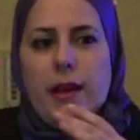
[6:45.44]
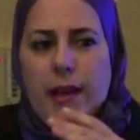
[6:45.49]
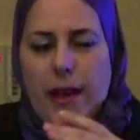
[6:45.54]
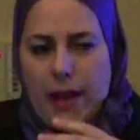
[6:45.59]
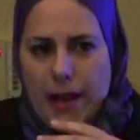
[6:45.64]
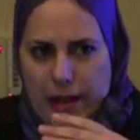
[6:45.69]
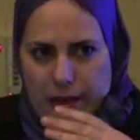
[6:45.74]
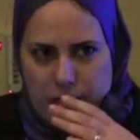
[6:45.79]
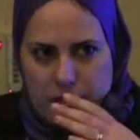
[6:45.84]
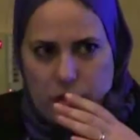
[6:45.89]

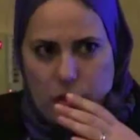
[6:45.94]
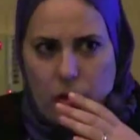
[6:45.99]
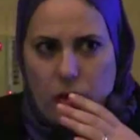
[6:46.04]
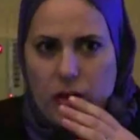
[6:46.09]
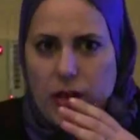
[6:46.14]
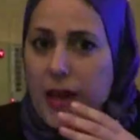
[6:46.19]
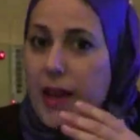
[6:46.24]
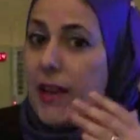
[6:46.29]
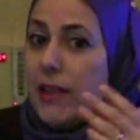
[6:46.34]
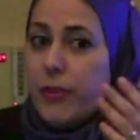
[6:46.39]
and so
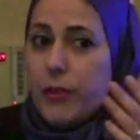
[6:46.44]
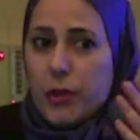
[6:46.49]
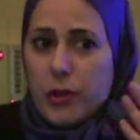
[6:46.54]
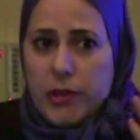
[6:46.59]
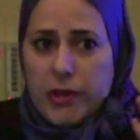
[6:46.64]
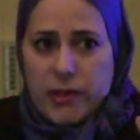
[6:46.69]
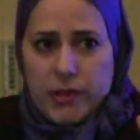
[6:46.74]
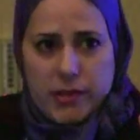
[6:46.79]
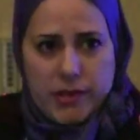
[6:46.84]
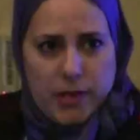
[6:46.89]
on.
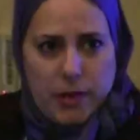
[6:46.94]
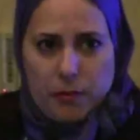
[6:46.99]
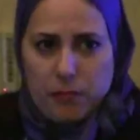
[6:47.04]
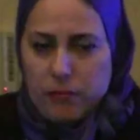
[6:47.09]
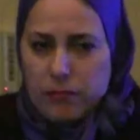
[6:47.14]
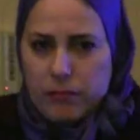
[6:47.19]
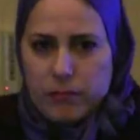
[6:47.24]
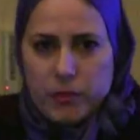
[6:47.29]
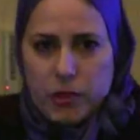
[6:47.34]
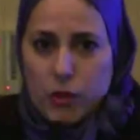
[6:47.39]
Elderly,
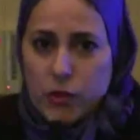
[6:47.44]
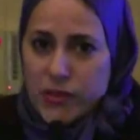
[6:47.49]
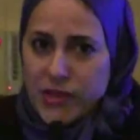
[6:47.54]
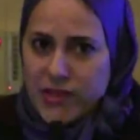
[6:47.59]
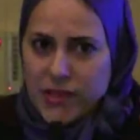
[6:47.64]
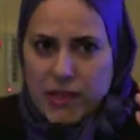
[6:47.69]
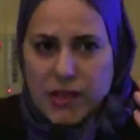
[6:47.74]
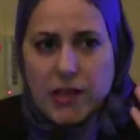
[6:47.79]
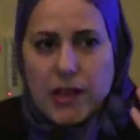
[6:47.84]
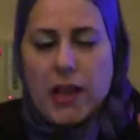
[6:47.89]
some
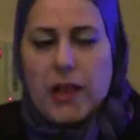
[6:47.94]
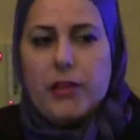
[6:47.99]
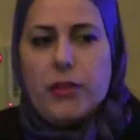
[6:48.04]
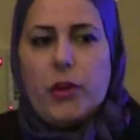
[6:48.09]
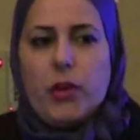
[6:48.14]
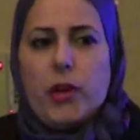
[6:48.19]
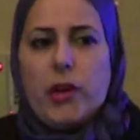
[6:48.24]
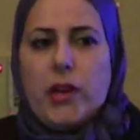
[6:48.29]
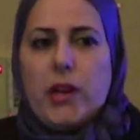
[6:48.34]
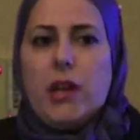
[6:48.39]
doses in
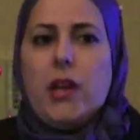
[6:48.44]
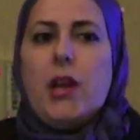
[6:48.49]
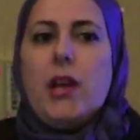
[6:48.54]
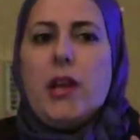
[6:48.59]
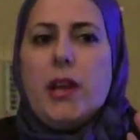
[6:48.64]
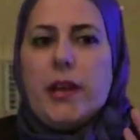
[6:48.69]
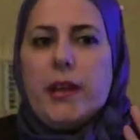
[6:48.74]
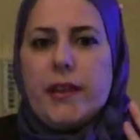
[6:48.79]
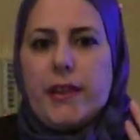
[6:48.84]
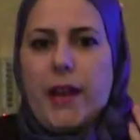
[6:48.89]
elderly.
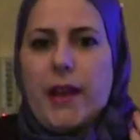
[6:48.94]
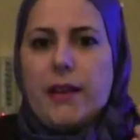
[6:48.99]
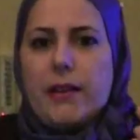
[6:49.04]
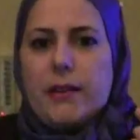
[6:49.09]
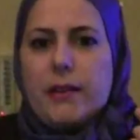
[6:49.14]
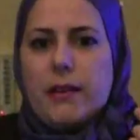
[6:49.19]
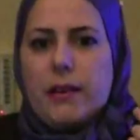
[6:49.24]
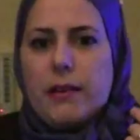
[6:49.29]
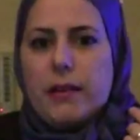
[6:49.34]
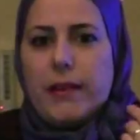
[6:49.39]

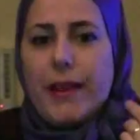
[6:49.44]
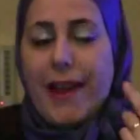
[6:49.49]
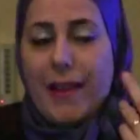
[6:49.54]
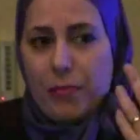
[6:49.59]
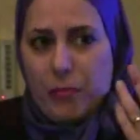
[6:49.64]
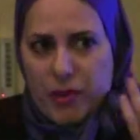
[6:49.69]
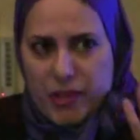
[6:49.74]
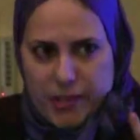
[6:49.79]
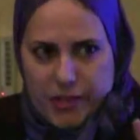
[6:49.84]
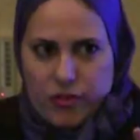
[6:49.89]
Then the
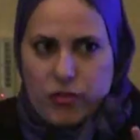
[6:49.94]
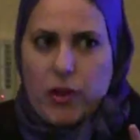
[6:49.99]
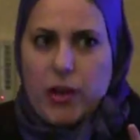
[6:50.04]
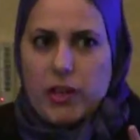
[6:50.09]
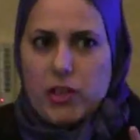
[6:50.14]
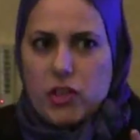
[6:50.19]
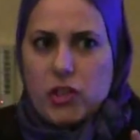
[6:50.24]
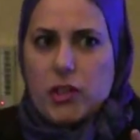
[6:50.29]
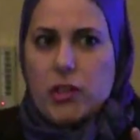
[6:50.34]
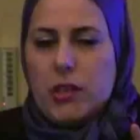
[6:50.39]

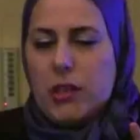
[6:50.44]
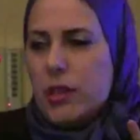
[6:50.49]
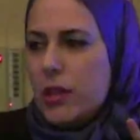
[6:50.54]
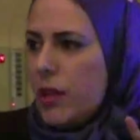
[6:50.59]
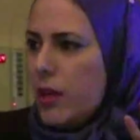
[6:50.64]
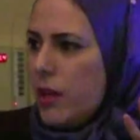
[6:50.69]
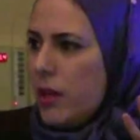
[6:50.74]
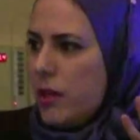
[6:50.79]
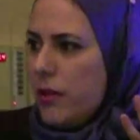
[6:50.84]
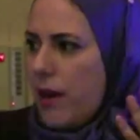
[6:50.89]
administration,
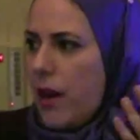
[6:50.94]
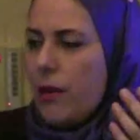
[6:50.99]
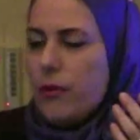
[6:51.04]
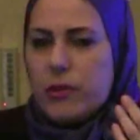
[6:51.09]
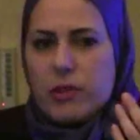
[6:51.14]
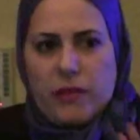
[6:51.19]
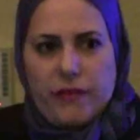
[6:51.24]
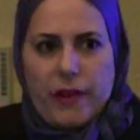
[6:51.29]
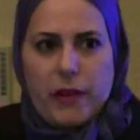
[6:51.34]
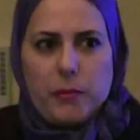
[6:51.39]
the
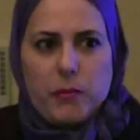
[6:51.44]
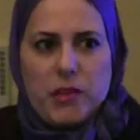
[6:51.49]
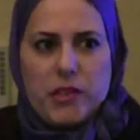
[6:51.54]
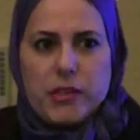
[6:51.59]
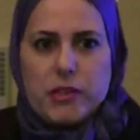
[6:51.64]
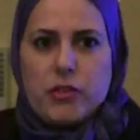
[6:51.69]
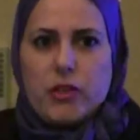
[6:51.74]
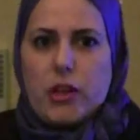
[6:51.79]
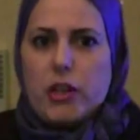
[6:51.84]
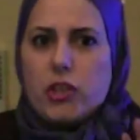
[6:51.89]
route of
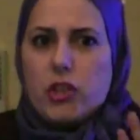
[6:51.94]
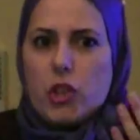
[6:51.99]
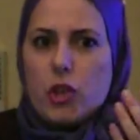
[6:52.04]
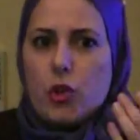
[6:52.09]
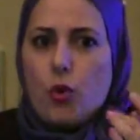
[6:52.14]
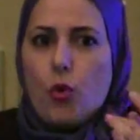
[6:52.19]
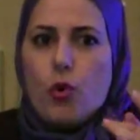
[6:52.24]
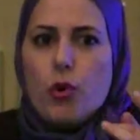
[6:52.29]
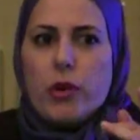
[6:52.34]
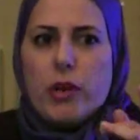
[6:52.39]
administration,
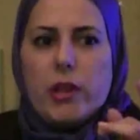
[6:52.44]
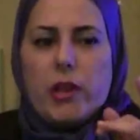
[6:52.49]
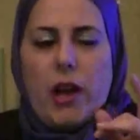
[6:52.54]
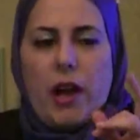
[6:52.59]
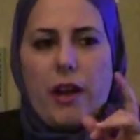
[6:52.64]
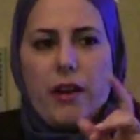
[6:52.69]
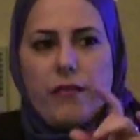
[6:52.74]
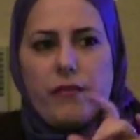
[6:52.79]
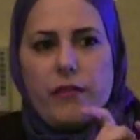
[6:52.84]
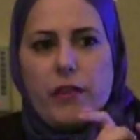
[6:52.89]
oral,
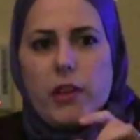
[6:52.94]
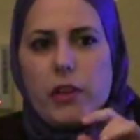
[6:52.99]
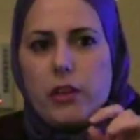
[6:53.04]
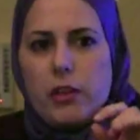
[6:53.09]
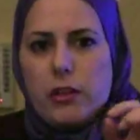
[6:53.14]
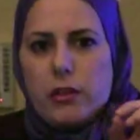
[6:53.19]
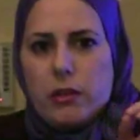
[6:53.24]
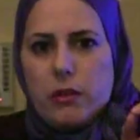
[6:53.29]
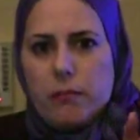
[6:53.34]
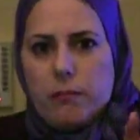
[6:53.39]

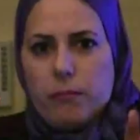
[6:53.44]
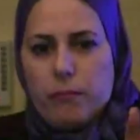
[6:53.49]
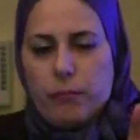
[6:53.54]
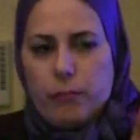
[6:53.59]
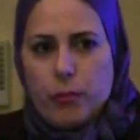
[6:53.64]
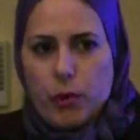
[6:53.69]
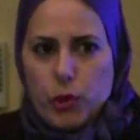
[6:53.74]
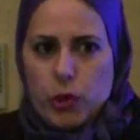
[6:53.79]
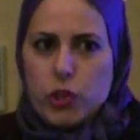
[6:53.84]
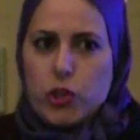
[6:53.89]
IV,
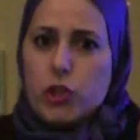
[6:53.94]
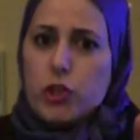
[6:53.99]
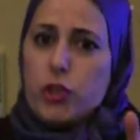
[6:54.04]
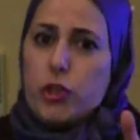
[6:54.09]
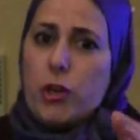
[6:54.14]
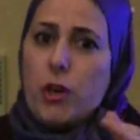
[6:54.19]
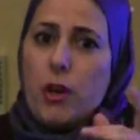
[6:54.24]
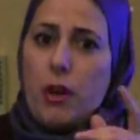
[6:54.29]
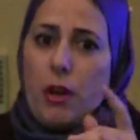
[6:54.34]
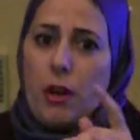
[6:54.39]
bush,
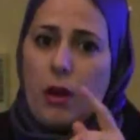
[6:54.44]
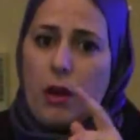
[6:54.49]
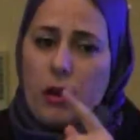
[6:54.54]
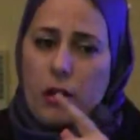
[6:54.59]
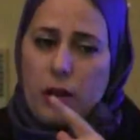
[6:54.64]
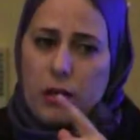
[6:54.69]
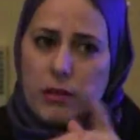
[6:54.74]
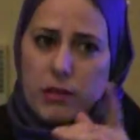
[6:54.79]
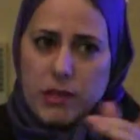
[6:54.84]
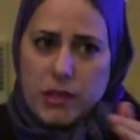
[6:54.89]

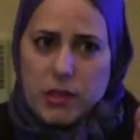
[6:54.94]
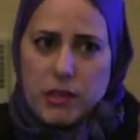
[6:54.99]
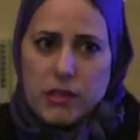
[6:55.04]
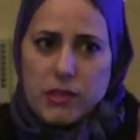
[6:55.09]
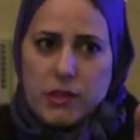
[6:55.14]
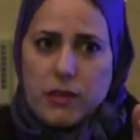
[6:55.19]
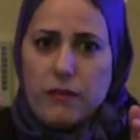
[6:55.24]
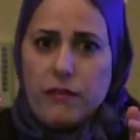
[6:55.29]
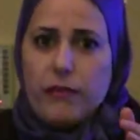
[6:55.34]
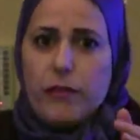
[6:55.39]

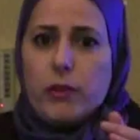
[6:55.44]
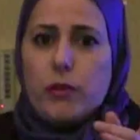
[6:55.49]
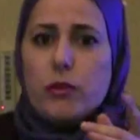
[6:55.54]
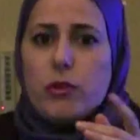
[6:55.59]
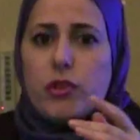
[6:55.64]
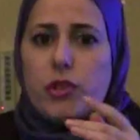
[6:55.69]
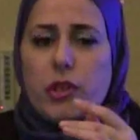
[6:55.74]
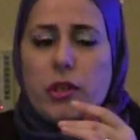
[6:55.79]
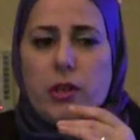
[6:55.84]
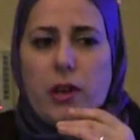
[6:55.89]
continuous
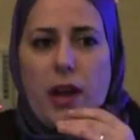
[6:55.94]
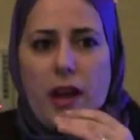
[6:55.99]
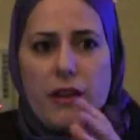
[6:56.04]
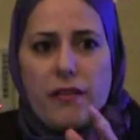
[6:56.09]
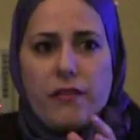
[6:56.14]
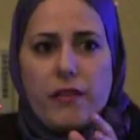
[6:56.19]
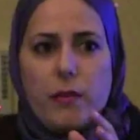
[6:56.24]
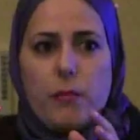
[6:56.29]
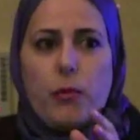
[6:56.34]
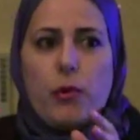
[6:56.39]
infusion,
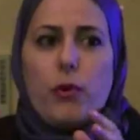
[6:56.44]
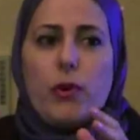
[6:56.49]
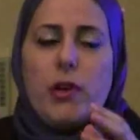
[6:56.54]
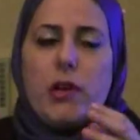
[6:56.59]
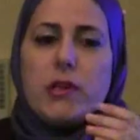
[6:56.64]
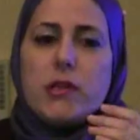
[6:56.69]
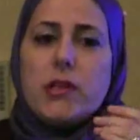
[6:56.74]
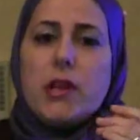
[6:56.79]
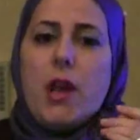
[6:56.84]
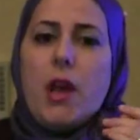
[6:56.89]
IV
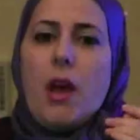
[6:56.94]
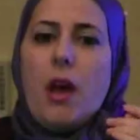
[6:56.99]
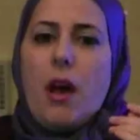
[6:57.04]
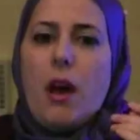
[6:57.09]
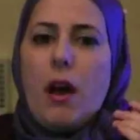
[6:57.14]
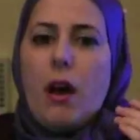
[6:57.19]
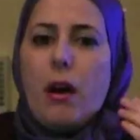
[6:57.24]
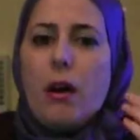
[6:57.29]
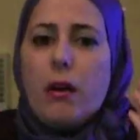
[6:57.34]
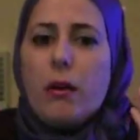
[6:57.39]
bolus,
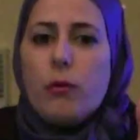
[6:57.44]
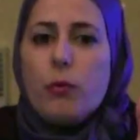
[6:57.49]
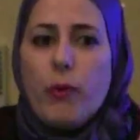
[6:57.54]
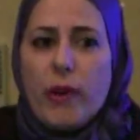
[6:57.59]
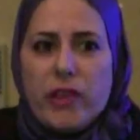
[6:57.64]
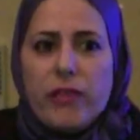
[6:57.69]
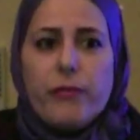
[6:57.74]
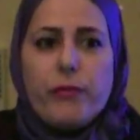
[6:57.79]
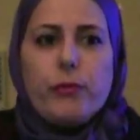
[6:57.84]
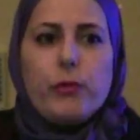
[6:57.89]

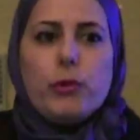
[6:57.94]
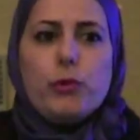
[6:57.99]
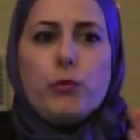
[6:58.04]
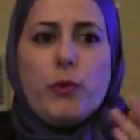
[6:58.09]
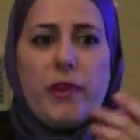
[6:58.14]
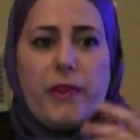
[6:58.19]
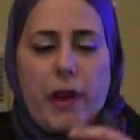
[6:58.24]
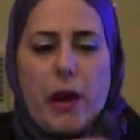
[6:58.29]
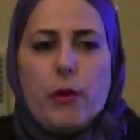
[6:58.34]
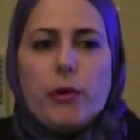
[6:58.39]
with food,
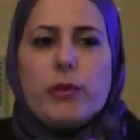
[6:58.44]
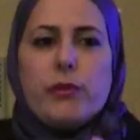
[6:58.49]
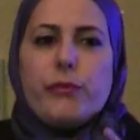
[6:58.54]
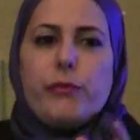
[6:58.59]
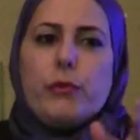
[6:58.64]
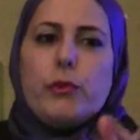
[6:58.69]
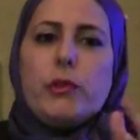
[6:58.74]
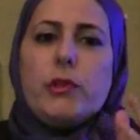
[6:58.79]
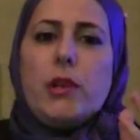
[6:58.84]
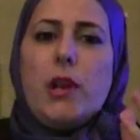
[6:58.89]
without
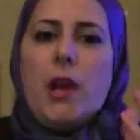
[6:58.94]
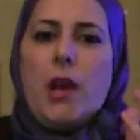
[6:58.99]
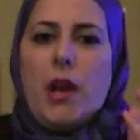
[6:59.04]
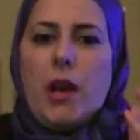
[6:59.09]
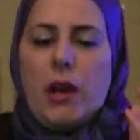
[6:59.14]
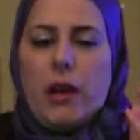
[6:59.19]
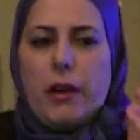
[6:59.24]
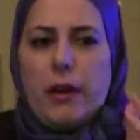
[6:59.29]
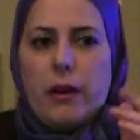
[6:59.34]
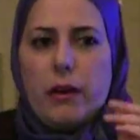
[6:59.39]
food,
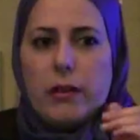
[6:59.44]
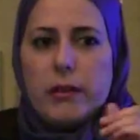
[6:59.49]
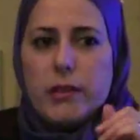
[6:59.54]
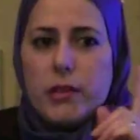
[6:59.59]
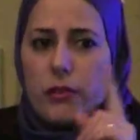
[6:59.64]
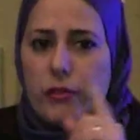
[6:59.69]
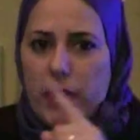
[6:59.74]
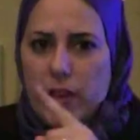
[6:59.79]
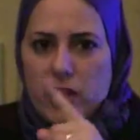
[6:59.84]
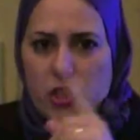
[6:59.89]

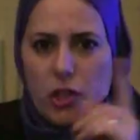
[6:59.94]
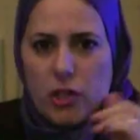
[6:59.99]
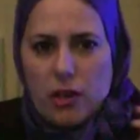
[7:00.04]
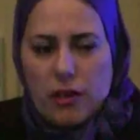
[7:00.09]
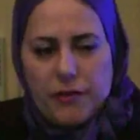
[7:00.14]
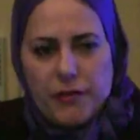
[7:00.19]
duration of